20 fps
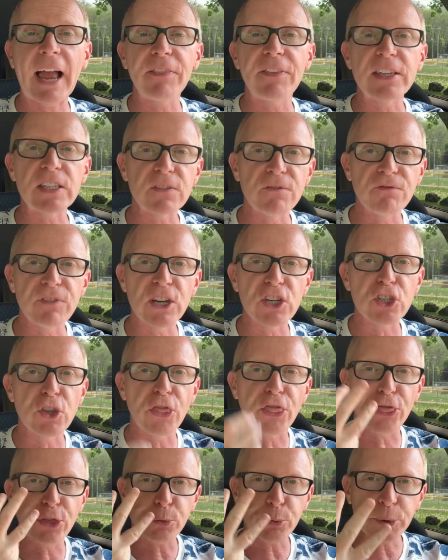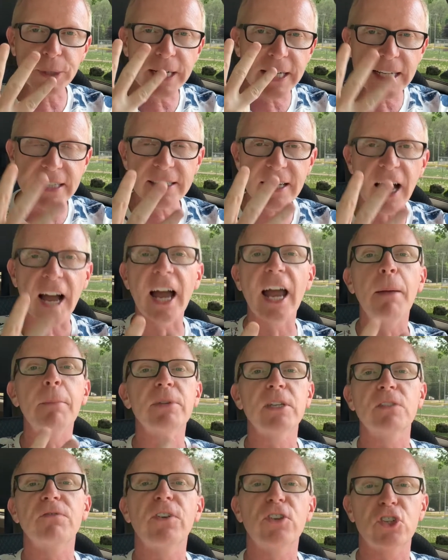this vision. 3 times
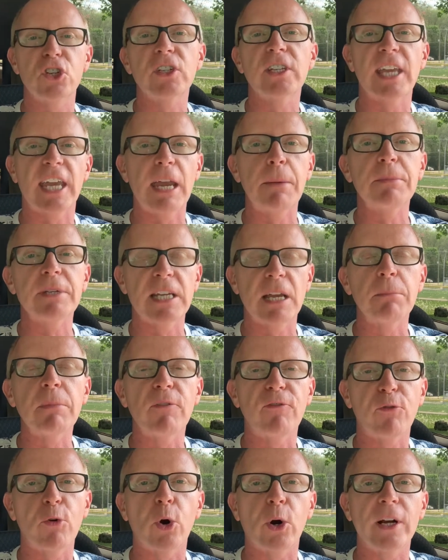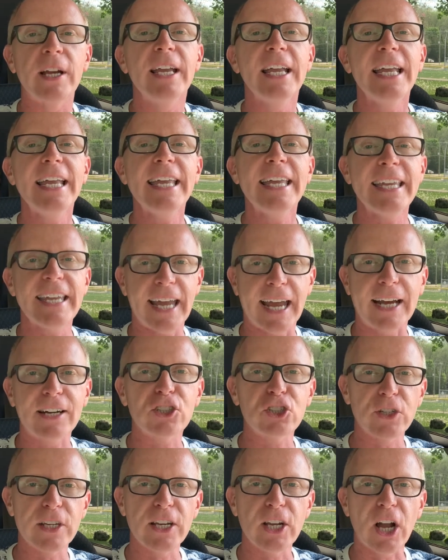this vision came to him before he
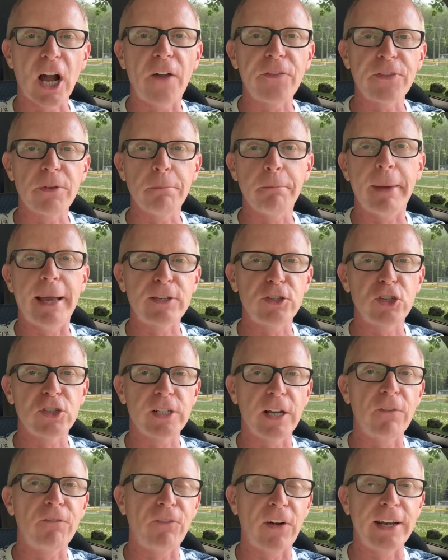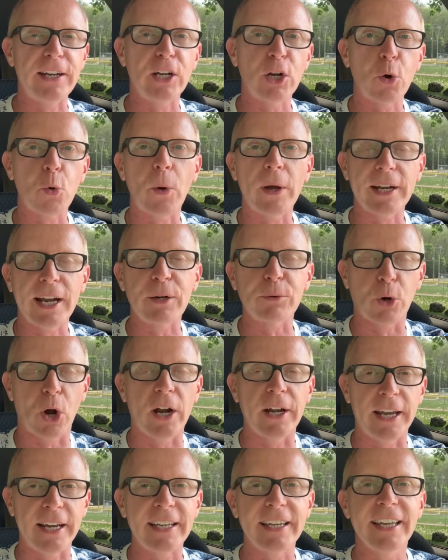actually got the message, and I find it quite
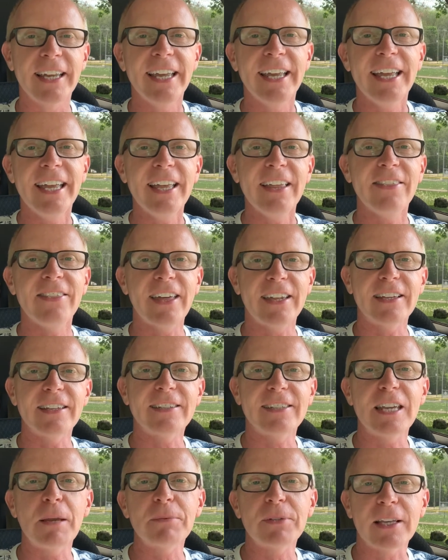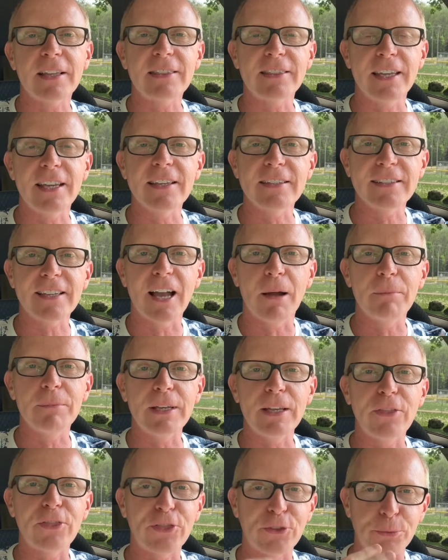ironic that it seems like things come
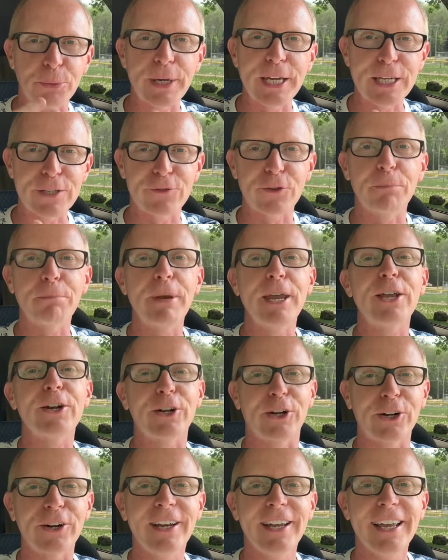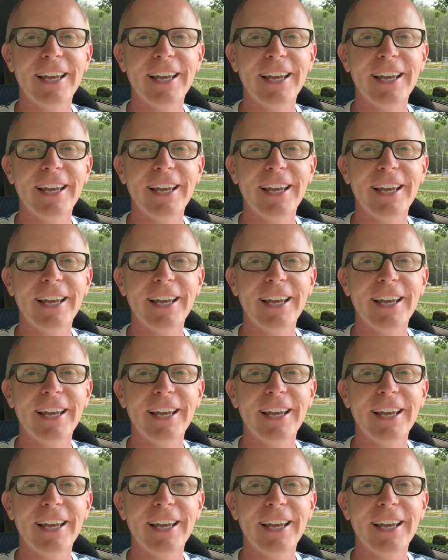in threes for Peter.